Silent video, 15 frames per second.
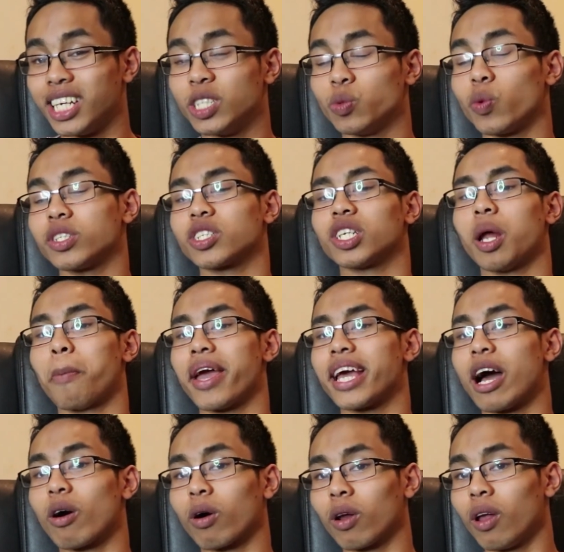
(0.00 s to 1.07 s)
is what's gonna
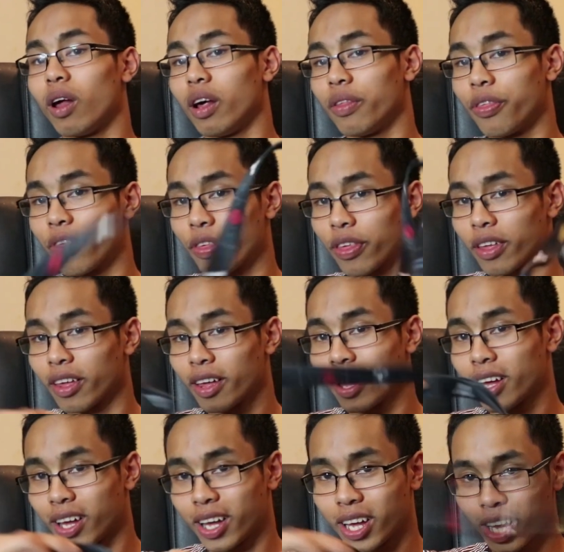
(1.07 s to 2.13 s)
make our cloth
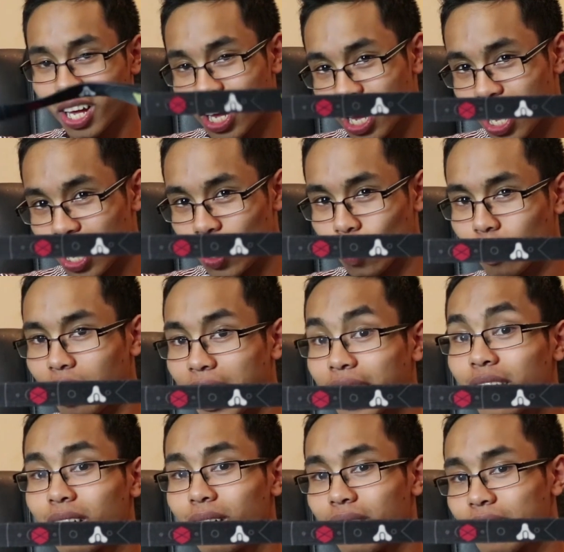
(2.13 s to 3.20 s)
look like
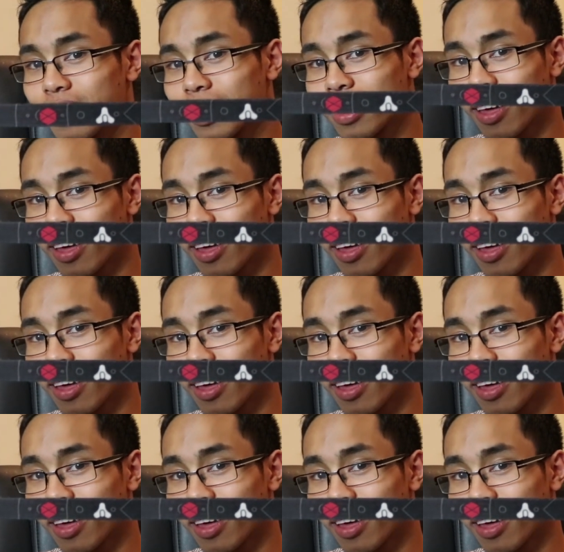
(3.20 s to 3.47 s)
cloth.